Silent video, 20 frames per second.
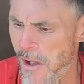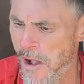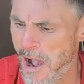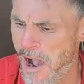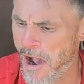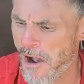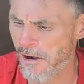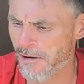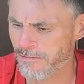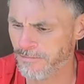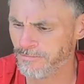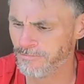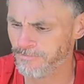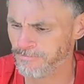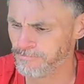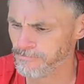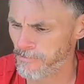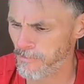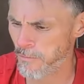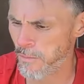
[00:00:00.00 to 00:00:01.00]
But uh, here's
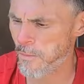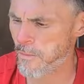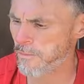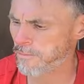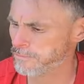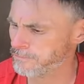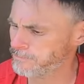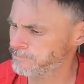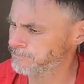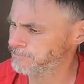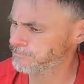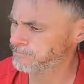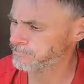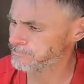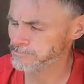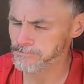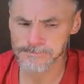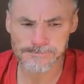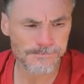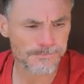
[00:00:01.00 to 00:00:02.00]
here's a hand
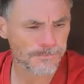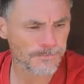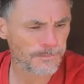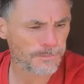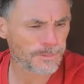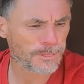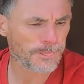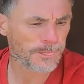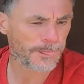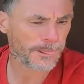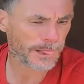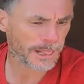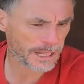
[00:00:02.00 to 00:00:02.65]
sanitizing wash.